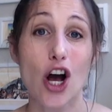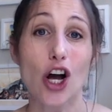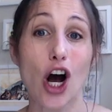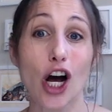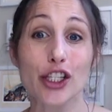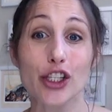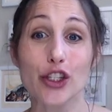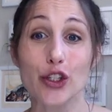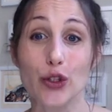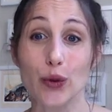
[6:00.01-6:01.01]

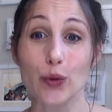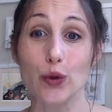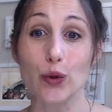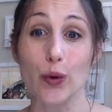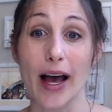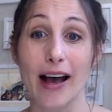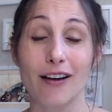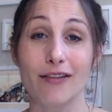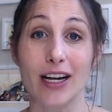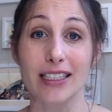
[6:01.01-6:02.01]
causes you to
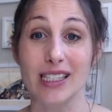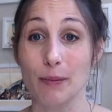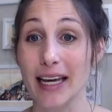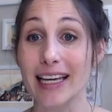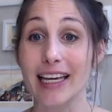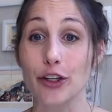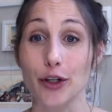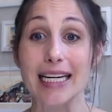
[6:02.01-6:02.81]
have a spike in your